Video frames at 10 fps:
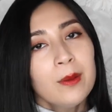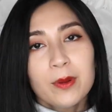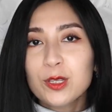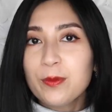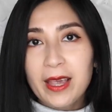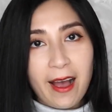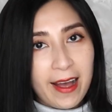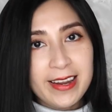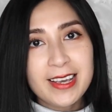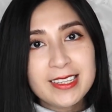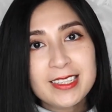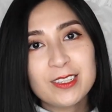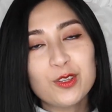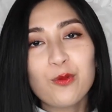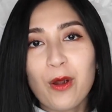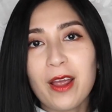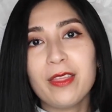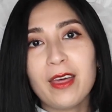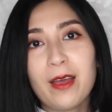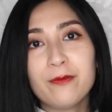But to be honest, to
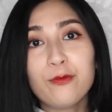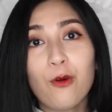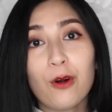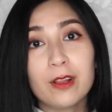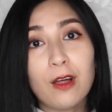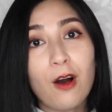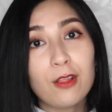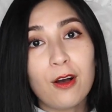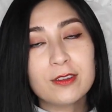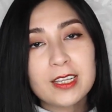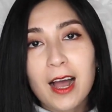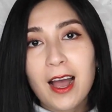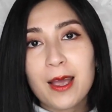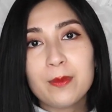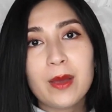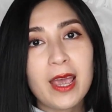wear them for a long time,